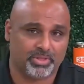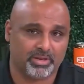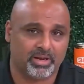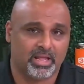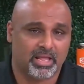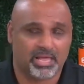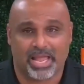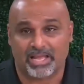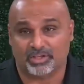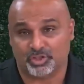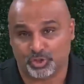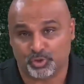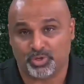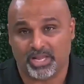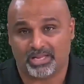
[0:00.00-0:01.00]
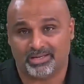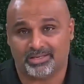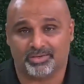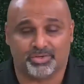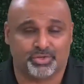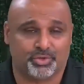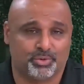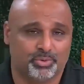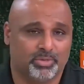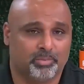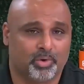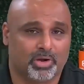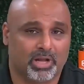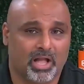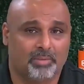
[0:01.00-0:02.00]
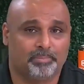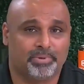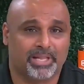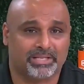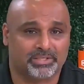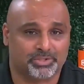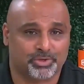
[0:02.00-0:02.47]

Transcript: And as you get into more complex